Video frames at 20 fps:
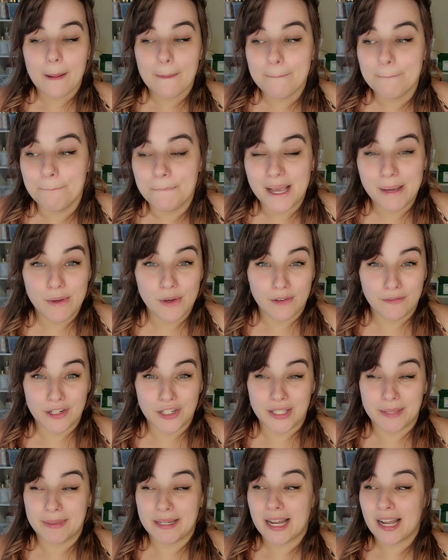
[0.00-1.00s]
maybe you want to finish
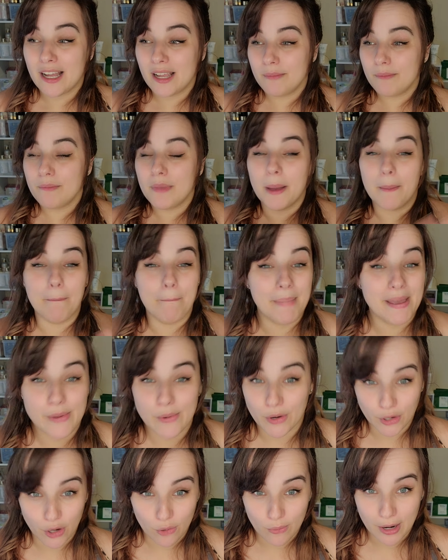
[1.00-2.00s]
the time, maybe you
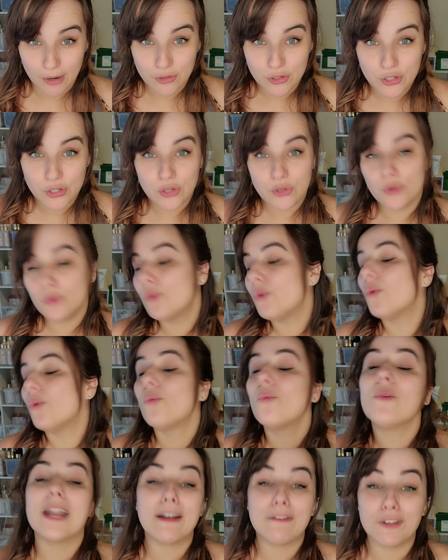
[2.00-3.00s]
want to go round 2,
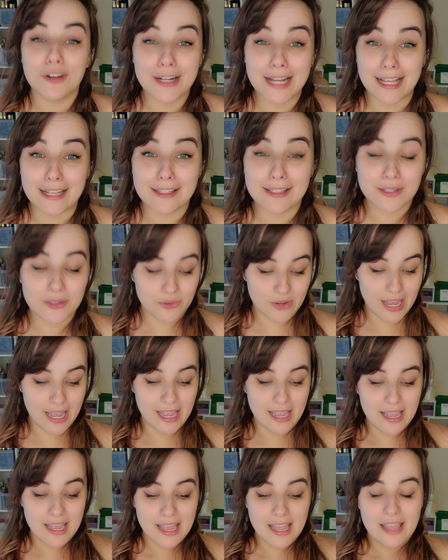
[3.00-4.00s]
whatever it is,
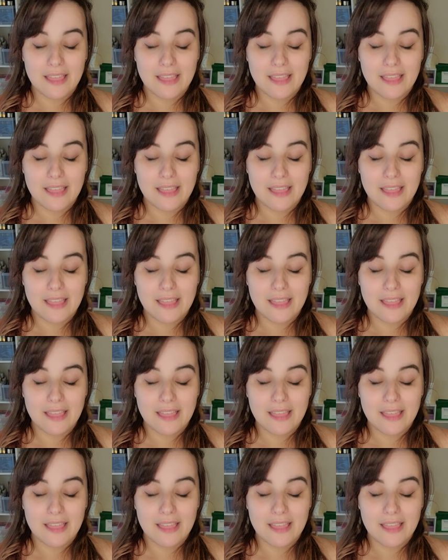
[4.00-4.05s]
okay?